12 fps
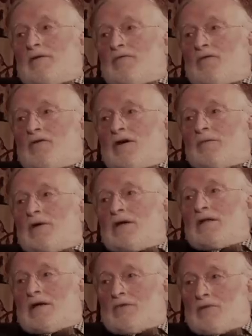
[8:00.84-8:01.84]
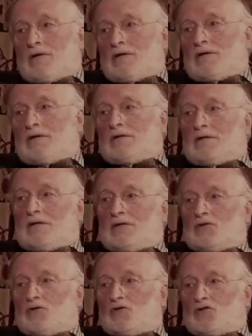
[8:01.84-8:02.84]
before I made that rather
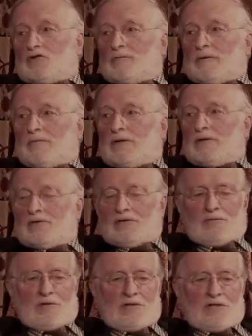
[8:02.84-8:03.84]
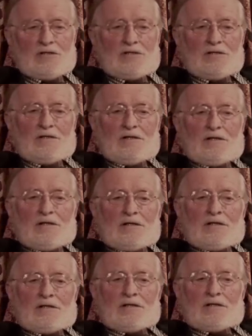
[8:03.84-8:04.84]
unusual proposal was
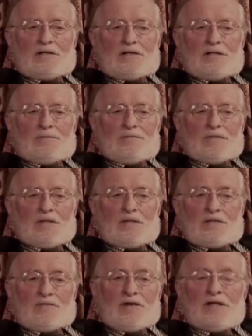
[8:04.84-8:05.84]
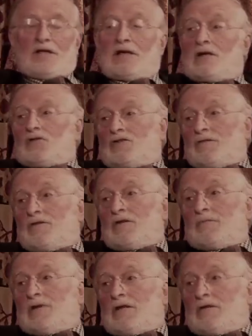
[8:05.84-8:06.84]
that to find out how she
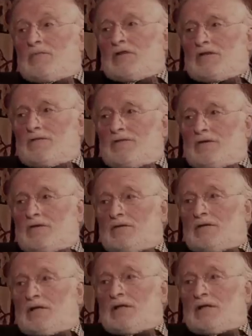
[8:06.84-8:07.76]
felt about the mission field. And